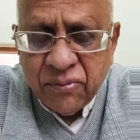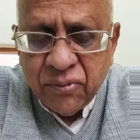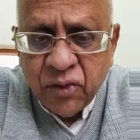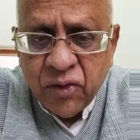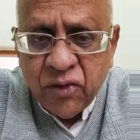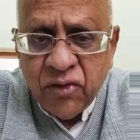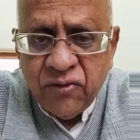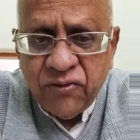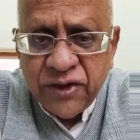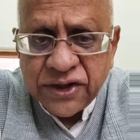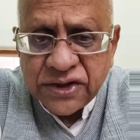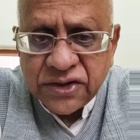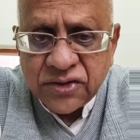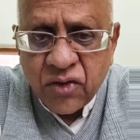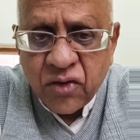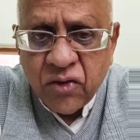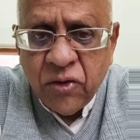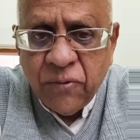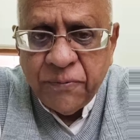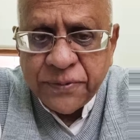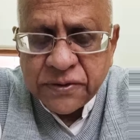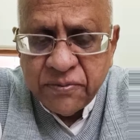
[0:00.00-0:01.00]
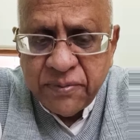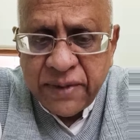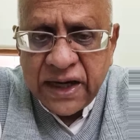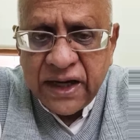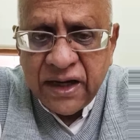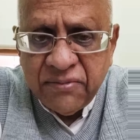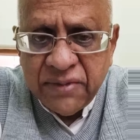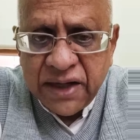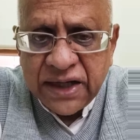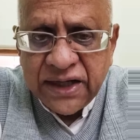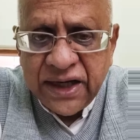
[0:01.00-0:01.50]
move its troops,
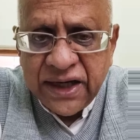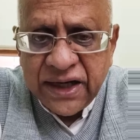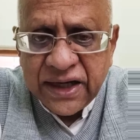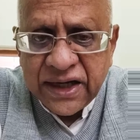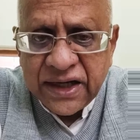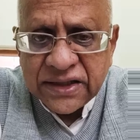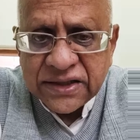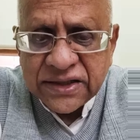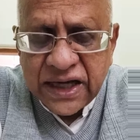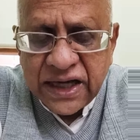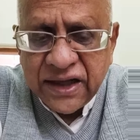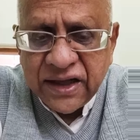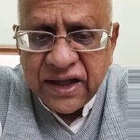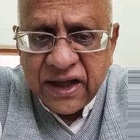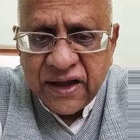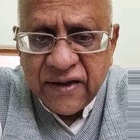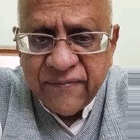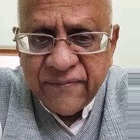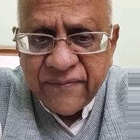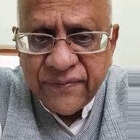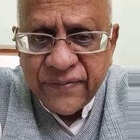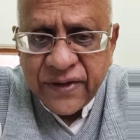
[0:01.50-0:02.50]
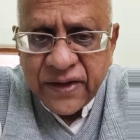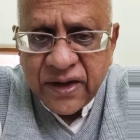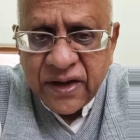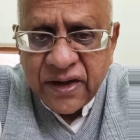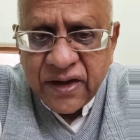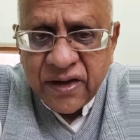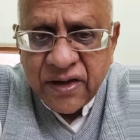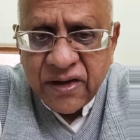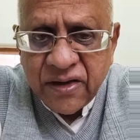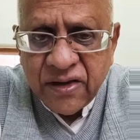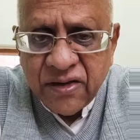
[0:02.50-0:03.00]
men, materials, anything
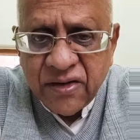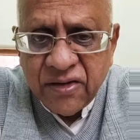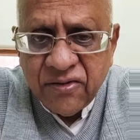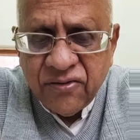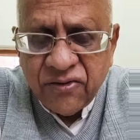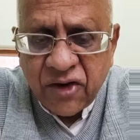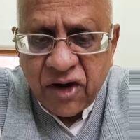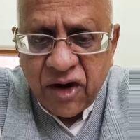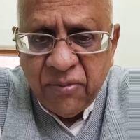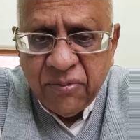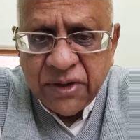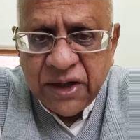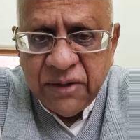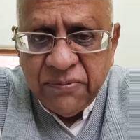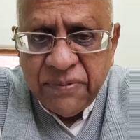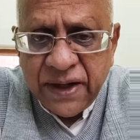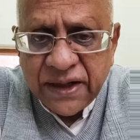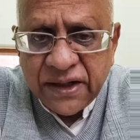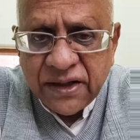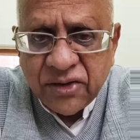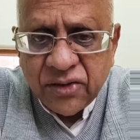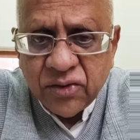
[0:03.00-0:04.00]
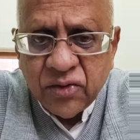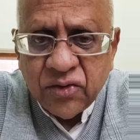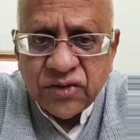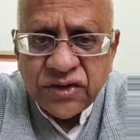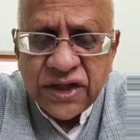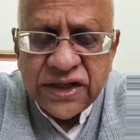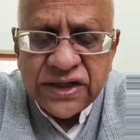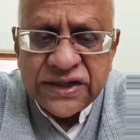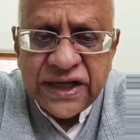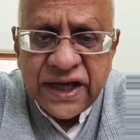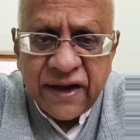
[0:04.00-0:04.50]
from Tibet to
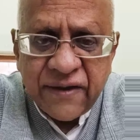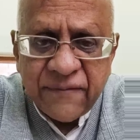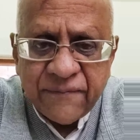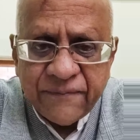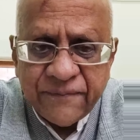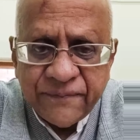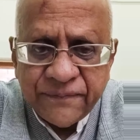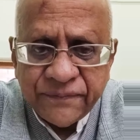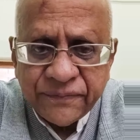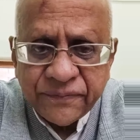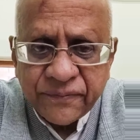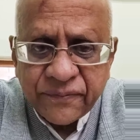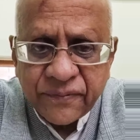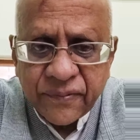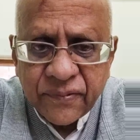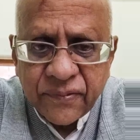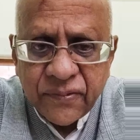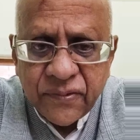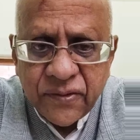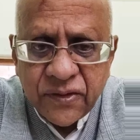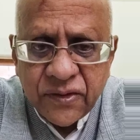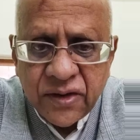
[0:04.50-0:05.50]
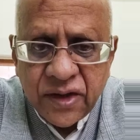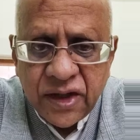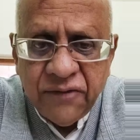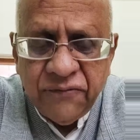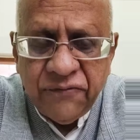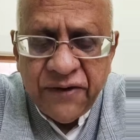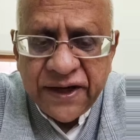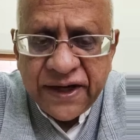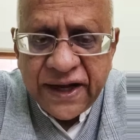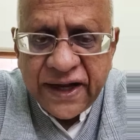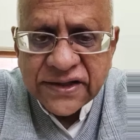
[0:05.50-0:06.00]
Xinjiang
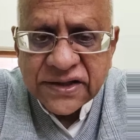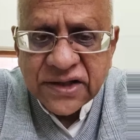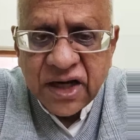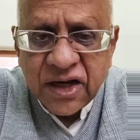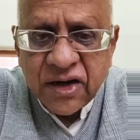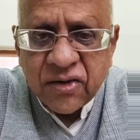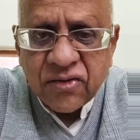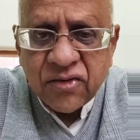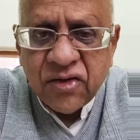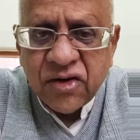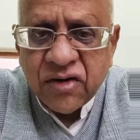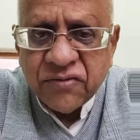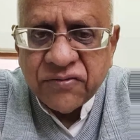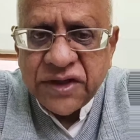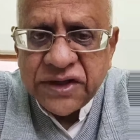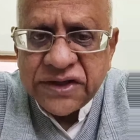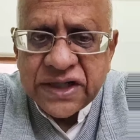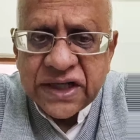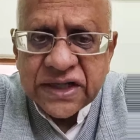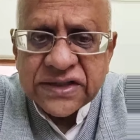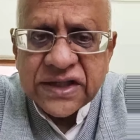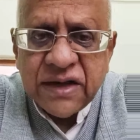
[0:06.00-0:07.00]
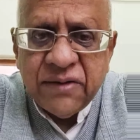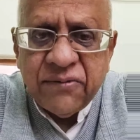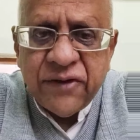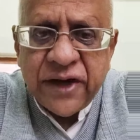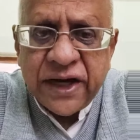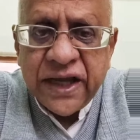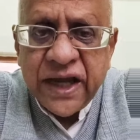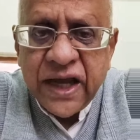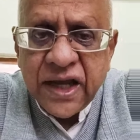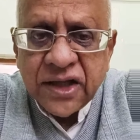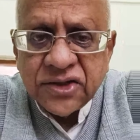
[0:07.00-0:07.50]
if it has control of the Shaksgam
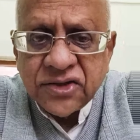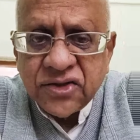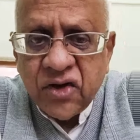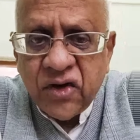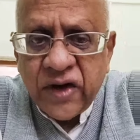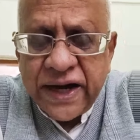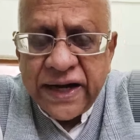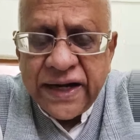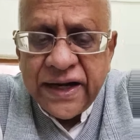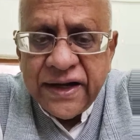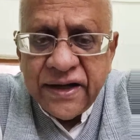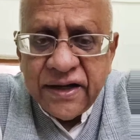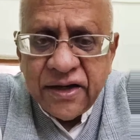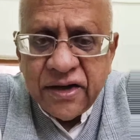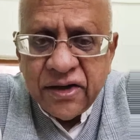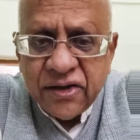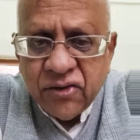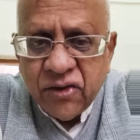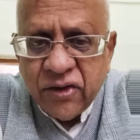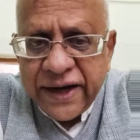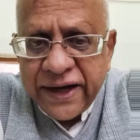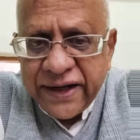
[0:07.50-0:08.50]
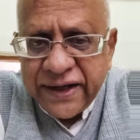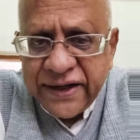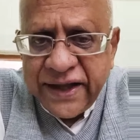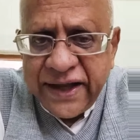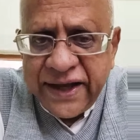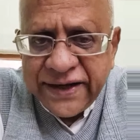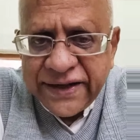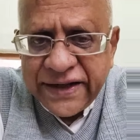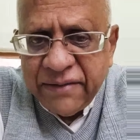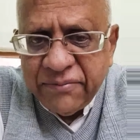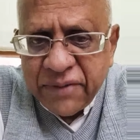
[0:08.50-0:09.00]
Valley. So, and to get
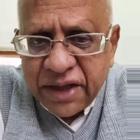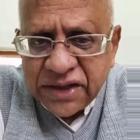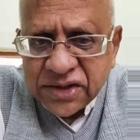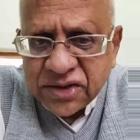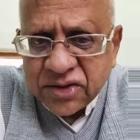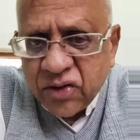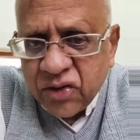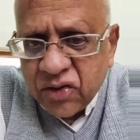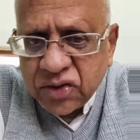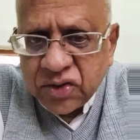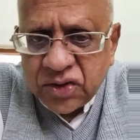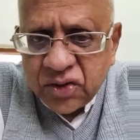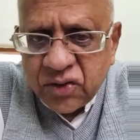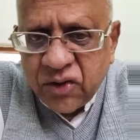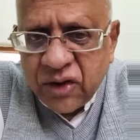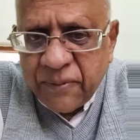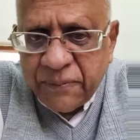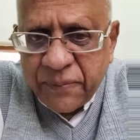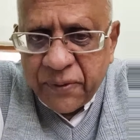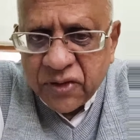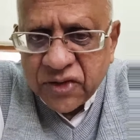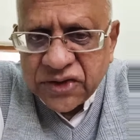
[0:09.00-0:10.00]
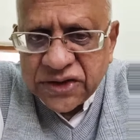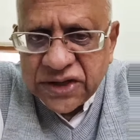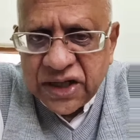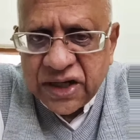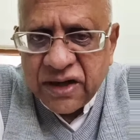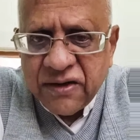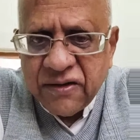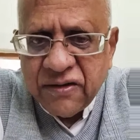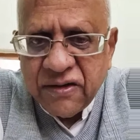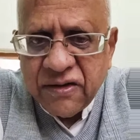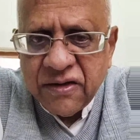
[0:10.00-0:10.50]
there, they must go through a portion